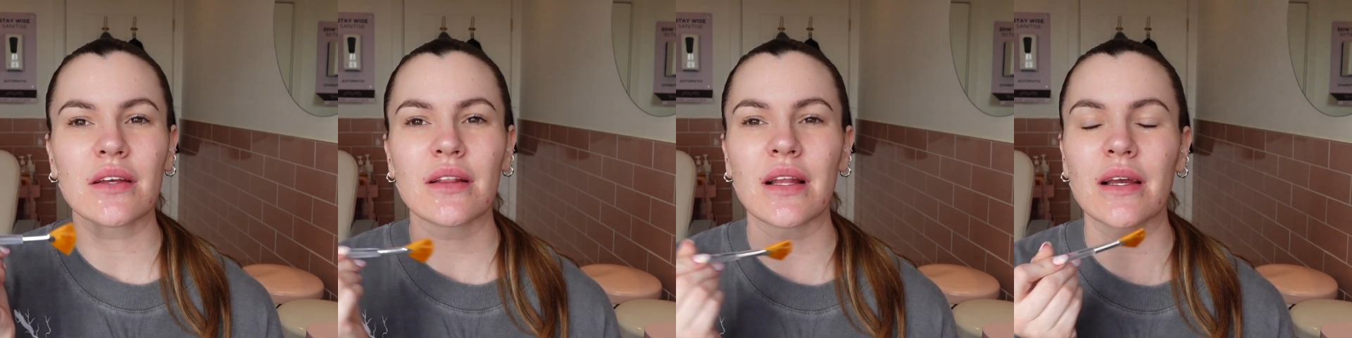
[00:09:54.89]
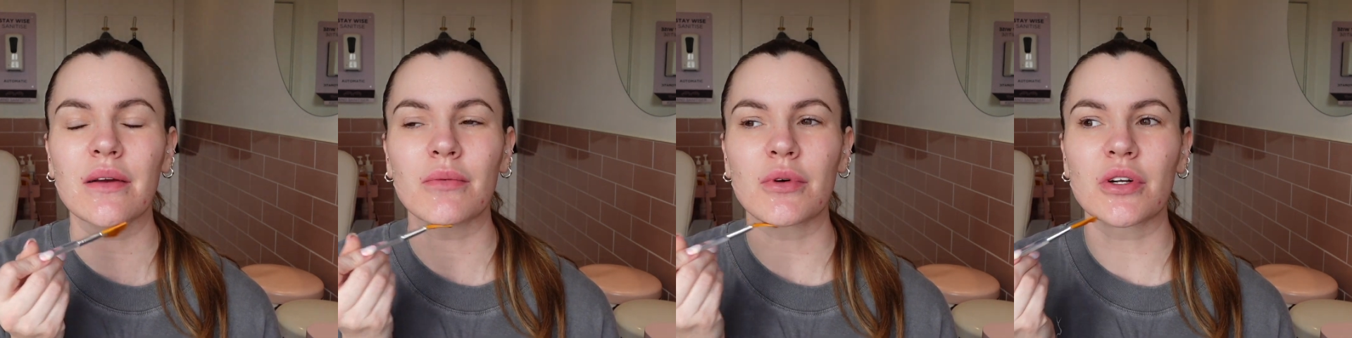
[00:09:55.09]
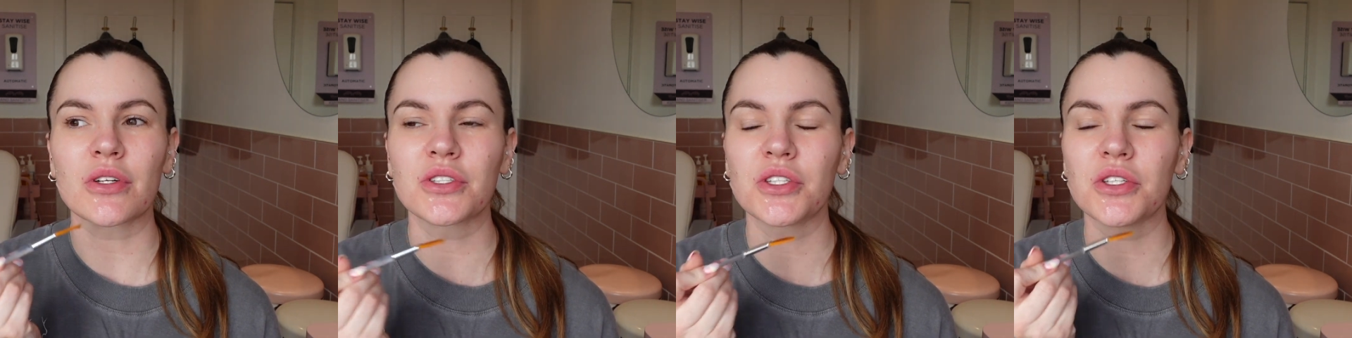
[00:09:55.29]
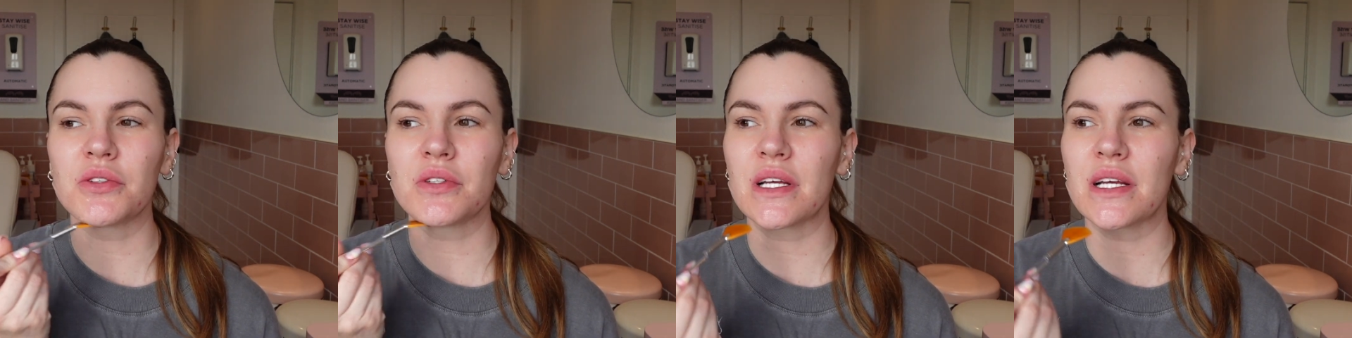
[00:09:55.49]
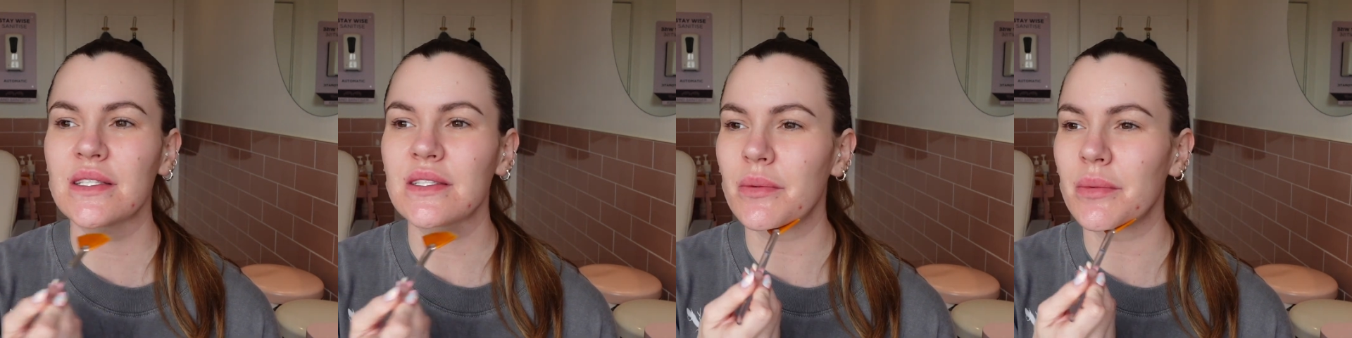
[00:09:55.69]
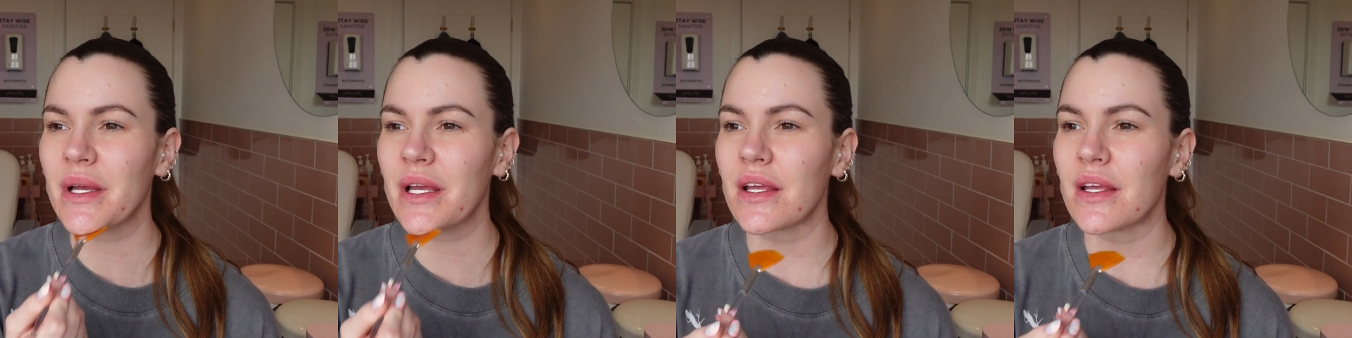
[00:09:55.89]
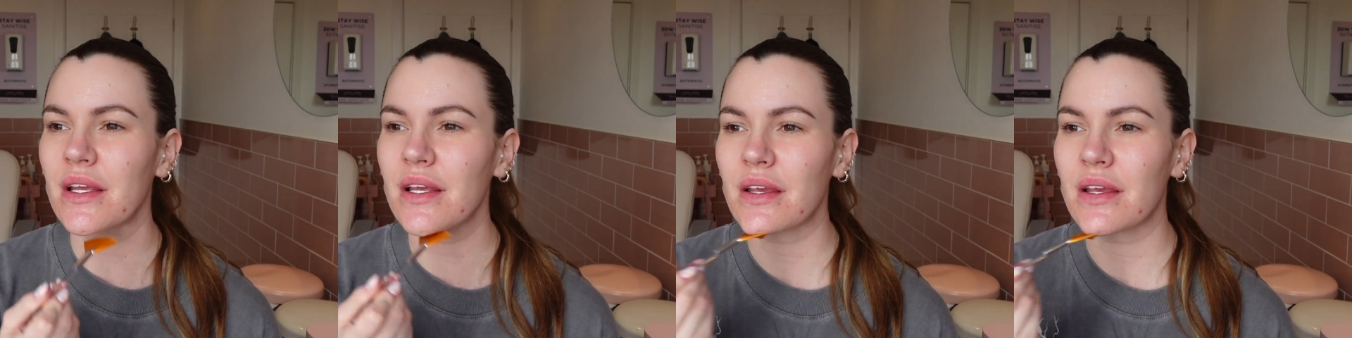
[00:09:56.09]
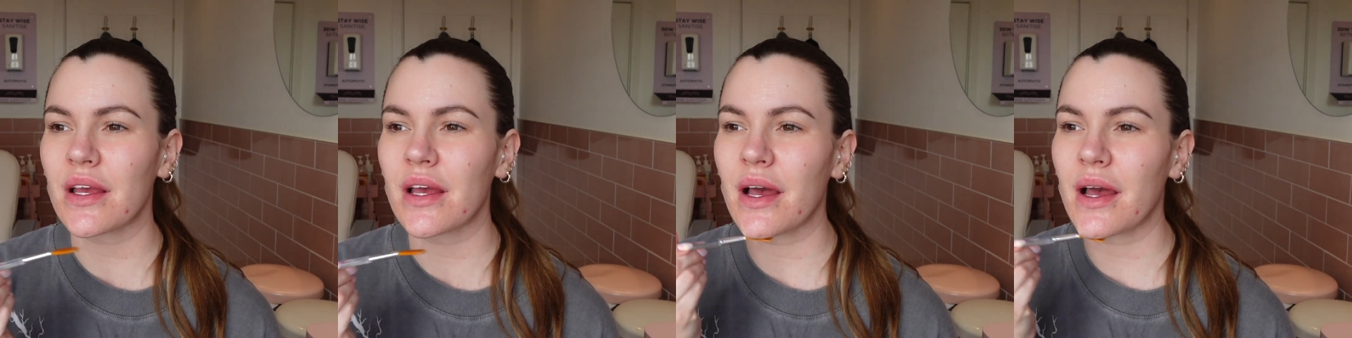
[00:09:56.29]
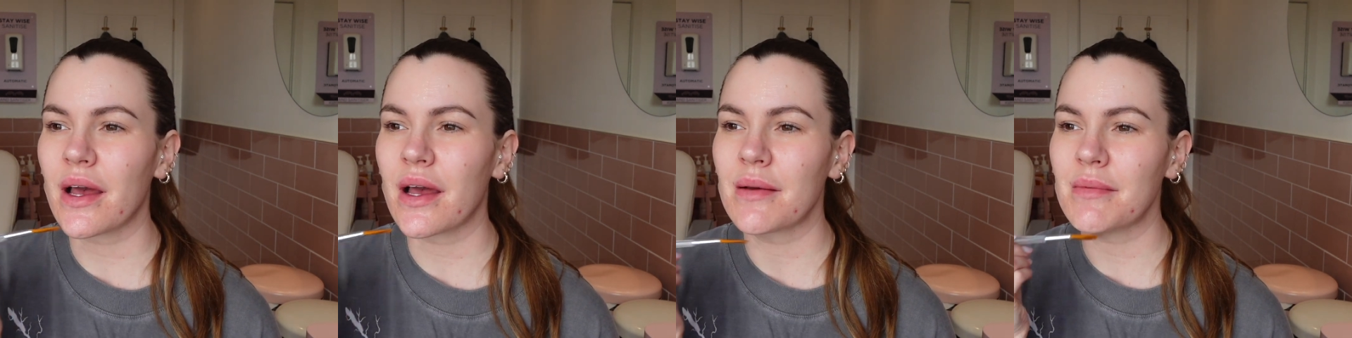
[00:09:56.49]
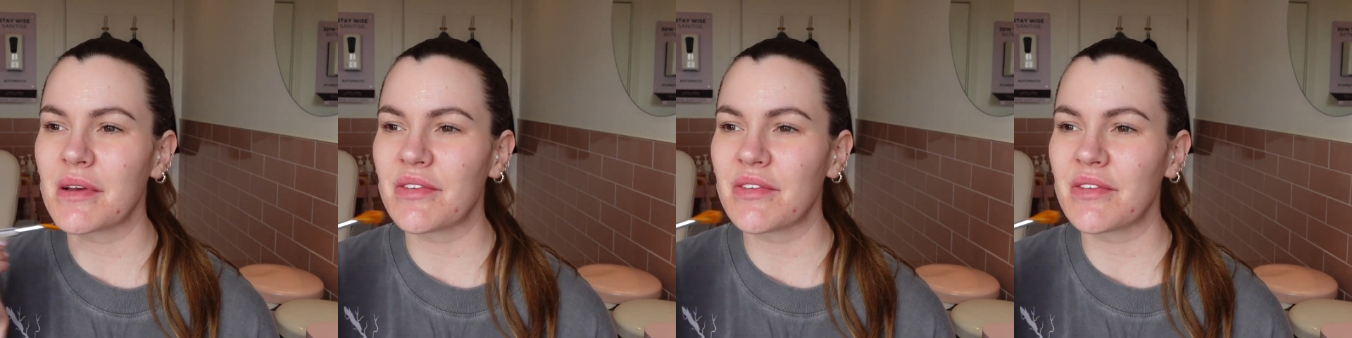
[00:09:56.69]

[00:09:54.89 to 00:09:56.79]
like one or two days a week um,